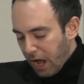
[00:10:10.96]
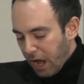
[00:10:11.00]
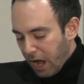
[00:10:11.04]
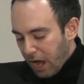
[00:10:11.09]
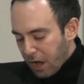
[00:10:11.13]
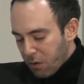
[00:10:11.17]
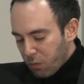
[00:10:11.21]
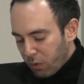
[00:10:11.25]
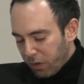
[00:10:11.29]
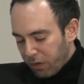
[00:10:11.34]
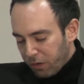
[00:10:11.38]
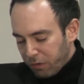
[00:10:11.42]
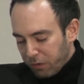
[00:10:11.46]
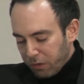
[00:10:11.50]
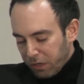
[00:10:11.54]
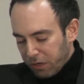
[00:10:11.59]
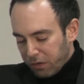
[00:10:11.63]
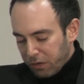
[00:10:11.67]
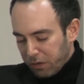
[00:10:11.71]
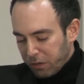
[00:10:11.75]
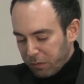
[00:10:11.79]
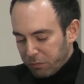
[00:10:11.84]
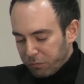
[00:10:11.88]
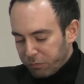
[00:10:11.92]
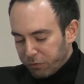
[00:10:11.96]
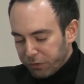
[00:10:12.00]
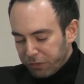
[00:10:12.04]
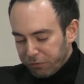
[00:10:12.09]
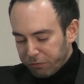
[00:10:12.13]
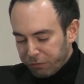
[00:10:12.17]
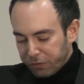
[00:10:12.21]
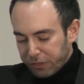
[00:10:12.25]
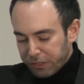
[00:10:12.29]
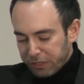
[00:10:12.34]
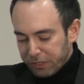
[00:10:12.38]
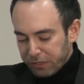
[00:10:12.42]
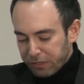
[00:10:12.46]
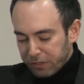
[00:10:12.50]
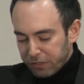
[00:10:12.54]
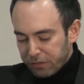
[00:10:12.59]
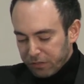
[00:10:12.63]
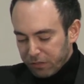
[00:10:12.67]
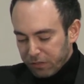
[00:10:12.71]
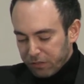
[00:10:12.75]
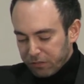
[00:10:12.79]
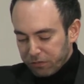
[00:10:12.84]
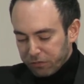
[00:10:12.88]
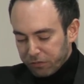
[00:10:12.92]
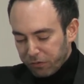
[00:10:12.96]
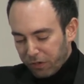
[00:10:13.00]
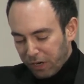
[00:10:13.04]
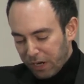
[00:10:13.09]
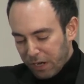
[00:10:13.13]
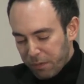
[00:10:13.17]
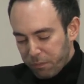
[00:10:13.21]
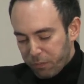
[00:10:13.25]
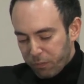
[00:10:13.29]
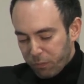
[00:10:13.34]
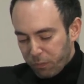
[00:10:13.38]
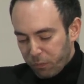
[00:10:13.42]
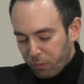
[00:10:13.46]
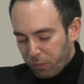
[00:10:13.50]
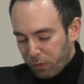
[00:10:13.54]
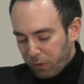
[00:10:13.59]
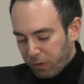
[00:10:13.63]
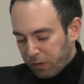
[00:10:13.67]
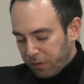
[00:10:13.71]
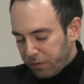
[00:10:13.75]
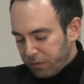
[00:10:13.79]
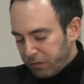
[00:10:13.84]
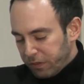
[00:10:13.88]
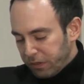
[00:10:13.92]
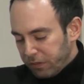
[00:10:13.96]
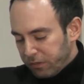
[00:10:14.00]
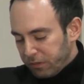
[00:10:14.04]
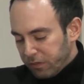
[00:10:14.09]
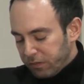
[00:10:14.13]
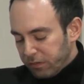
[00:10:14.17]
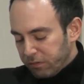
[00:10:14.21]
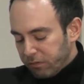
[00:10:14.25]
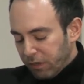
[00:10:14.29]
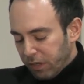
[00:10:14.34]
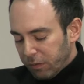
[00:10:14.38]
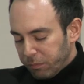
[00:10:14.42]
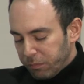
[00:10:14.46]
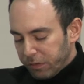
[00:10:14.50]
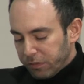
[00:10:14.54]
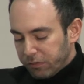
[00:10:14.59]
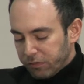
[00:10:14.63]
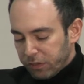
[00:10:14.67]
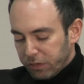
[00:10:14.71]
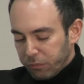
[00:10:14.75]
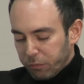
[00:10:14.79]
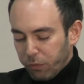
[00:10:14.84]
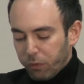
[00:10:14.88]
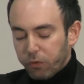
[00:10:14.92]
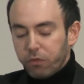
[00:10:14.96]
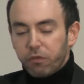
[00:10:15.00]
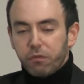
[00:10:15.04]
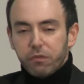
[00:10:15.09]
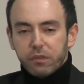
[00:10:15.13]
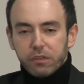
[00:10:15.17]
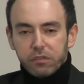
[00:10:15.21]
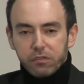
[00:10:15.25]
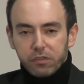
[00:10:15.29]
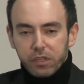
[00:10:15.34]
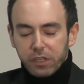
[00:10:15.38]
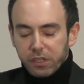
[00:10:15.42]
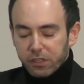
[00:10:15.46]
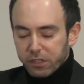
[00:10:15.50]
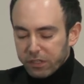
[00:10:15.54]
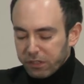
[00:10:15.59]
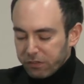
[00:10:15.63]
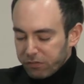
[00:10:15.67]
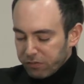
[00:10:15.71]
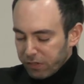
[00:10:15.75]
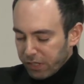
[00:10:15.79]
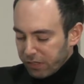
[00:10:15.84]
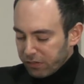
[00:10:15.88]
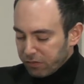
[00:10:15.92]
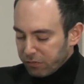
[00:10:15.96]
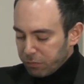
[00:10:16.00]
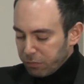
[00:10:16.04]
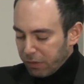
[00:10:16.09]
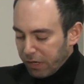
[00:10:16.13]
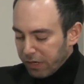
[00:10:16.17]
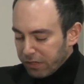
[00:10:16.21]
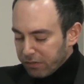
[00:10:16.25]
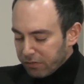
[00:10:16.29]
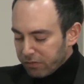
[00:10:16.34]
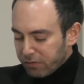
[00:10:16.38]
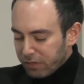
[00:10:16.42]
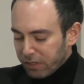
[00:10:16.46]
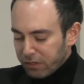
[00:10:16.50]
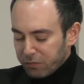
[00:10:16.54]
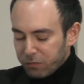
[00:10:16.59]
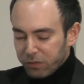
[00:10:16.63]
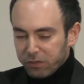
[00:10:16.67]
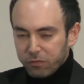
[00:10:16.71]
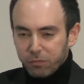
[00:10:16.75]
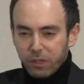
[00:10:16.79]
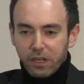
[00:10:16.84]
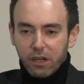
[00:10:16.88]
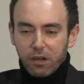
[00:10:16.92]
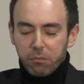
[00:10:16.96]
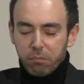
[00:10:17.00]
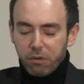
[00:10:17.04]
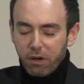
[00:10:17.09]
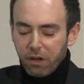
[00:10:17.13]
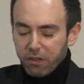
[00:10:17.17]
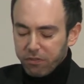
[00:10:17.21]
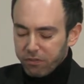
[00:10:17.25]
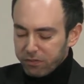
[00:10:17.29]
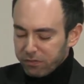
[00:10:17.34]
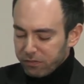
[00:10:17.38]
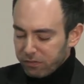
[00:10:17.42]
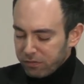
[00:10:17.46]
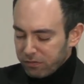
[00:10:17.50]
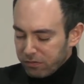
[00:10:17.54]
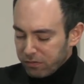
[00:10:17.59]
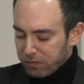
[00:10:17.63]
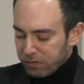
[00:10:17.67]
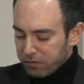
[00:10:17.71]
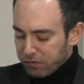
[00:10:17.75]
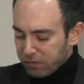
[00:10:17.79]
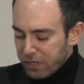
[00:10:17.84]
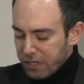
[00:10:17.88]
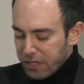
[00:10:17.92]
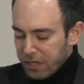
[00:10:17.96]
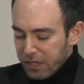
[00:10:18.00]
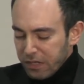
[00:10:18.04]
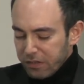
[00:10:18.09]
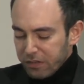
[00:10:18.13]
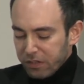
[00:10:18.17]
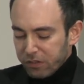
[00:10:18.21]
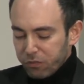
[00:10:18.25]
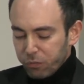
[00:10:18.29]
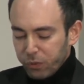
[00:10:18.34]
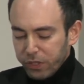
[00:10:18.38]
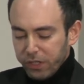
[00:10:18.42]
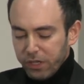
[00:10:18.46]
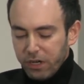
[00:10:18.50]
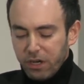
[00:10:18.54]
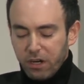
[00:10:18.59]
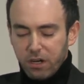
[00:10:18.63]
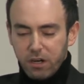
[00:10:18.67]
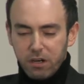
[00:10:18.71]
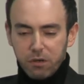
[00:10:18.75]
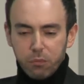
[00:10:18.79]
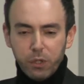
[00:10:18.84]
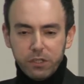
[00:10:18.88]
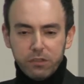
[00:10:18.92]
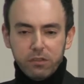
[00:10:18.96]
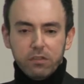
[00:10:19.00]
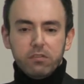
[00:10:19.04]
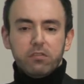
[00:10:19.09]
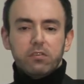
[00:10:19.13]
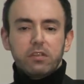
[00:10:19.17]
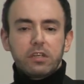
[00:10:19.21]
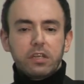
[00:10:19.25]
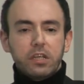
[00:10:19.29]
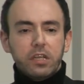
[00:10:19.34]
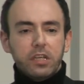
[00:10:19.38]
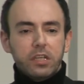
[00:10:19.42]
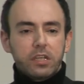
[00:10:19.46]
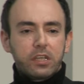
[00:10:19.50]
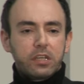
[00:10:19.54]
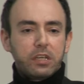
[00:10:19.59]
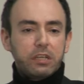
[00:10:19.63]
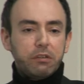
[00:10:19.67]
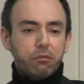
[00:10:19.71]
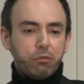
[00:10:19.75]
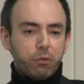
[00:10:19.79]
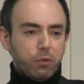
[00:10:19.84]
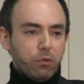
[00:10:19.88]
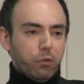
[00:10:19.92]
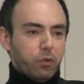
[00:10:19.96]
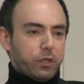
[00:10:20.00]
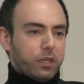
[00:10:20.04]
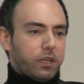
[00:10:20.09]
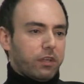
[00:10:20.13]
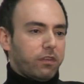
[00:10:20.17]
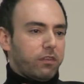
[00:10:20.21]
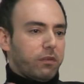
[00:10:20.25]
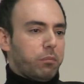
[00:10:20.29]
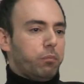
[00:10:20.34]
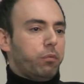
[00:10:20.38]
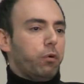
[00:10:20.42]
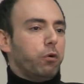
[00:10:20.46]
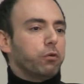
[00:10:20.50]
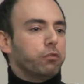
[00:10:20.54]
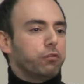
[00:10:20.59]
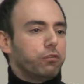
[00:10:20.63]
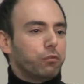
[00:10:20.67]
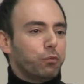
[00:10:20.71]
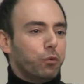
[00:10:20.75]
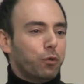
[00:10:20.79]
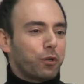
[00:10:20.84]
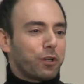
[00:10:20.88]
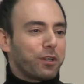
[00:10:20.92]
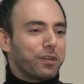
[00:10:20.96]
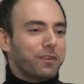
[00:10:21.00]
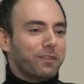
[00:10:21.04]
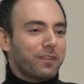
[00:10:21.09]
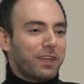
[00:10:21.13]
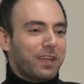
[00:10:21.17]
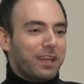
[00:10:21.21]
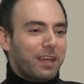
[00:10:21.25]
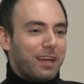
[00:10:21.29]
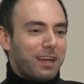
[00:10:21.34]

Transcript: I will briefly describe the developments in both of these areas, and my statements, my hypothesis is that we are witnessing here, if we look at the post-war